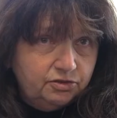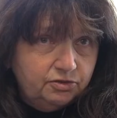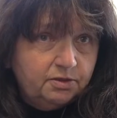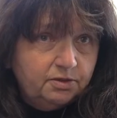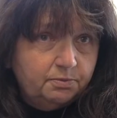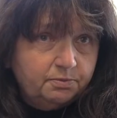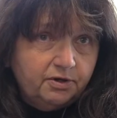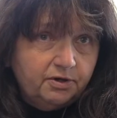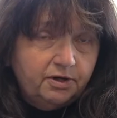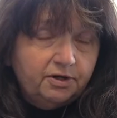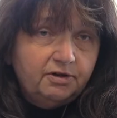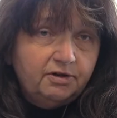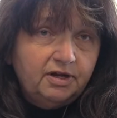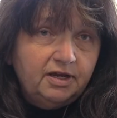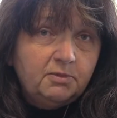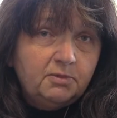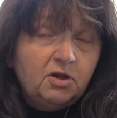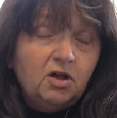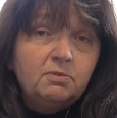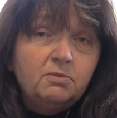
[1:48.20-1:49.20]
the
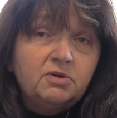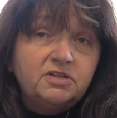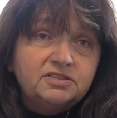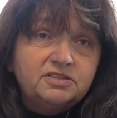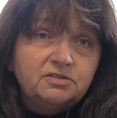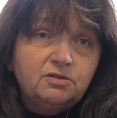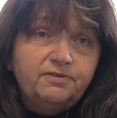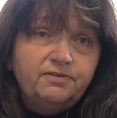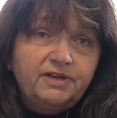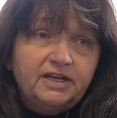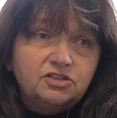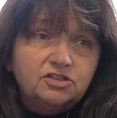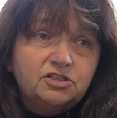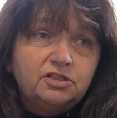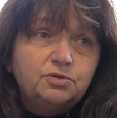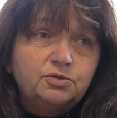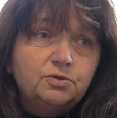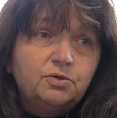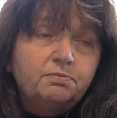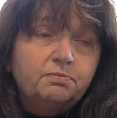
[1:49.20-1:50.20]
program. I myself
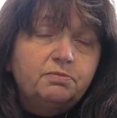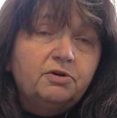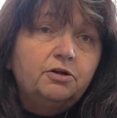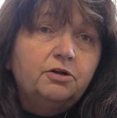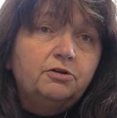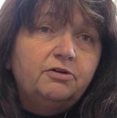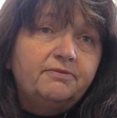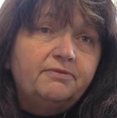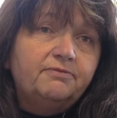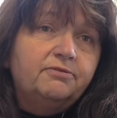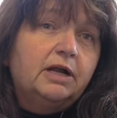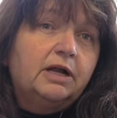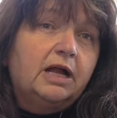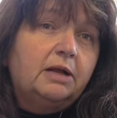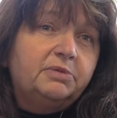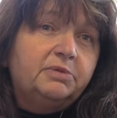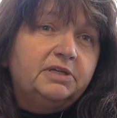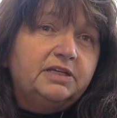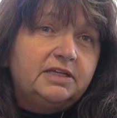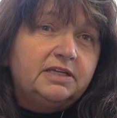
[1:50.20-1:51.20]
actually taught the program for a
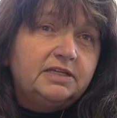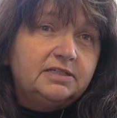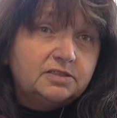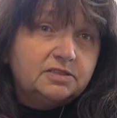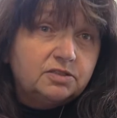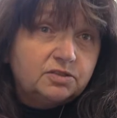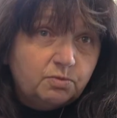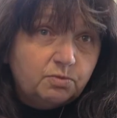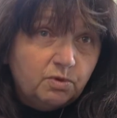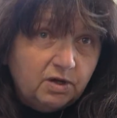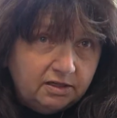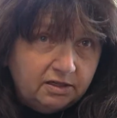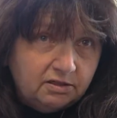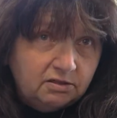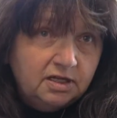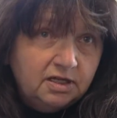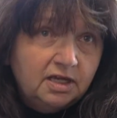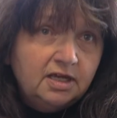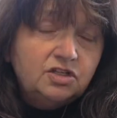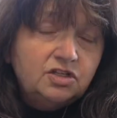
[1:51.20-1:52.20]
couple of years as
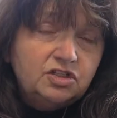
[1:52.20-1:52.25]
well,